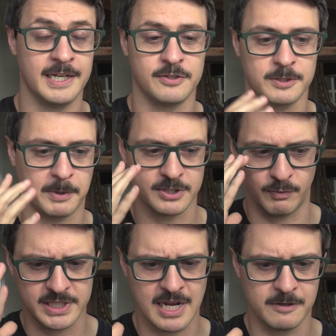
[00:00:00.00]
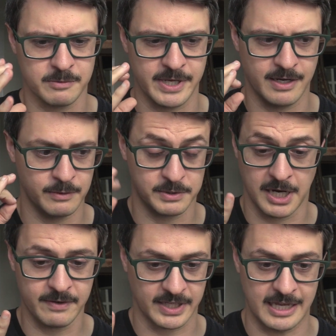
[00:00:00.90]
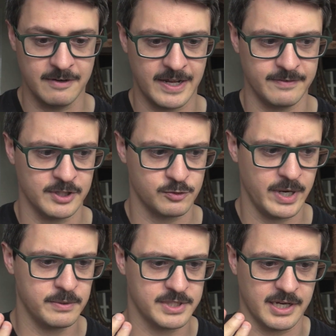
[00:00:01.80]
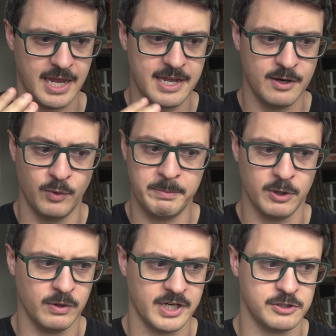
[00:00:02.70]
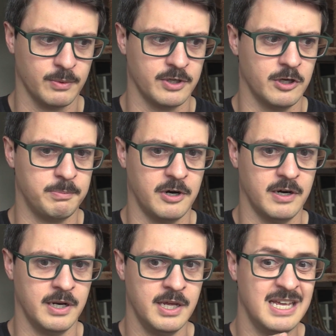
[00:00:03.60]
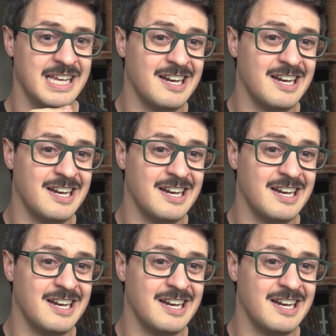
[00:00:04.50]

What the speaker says: And so this person reached out to me, and it was kind of like innovative in this way. He was like, hey, it wouldn't be a whole lot of extra work on your part.